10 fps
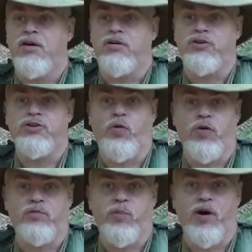You're short
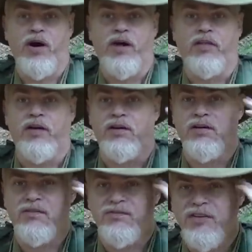of breath.
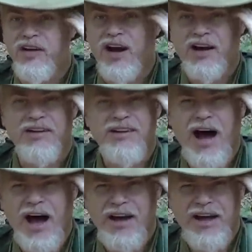You feel like a
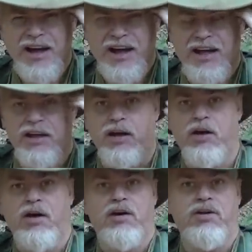tight headache.
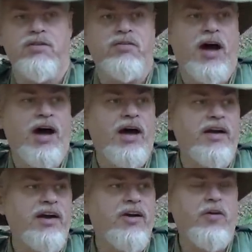You've got
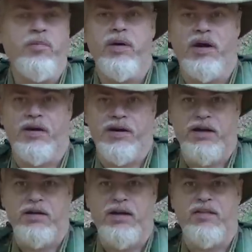irritability
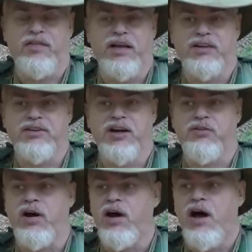and
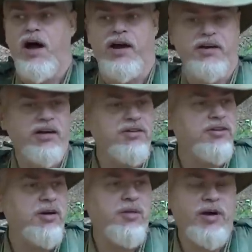etc. And it doesn't
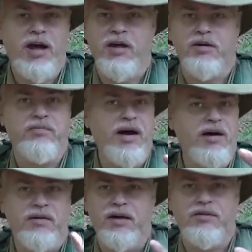seem to be,
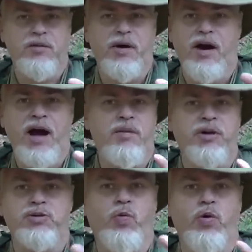no matter how
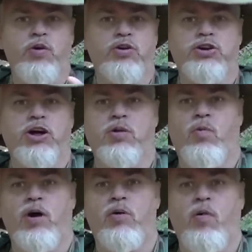much water you're chugging
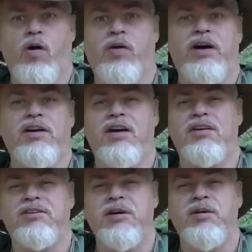while you're walking, it
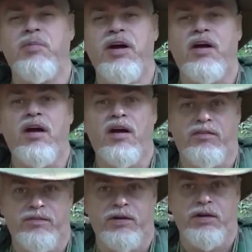doesn't seem to be
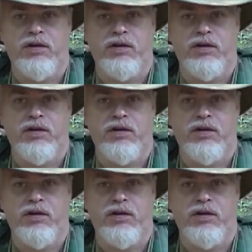enough.